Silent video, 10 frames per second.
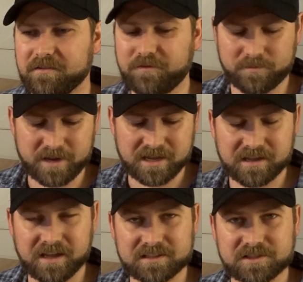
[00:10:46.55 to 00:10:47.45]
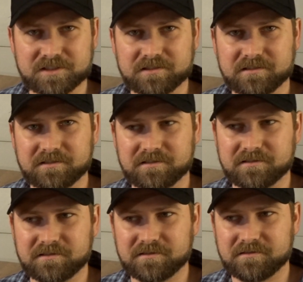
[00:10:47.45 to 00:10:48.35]
for me, it's
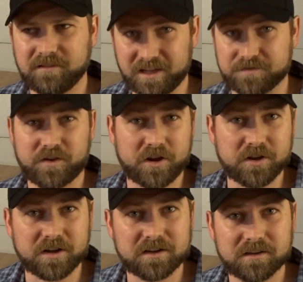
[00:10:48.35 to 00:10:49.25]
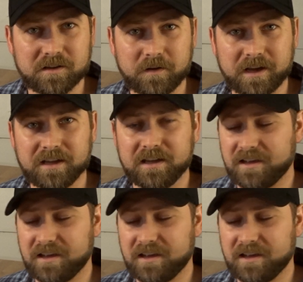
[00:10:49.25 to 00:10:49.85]
very good, okay?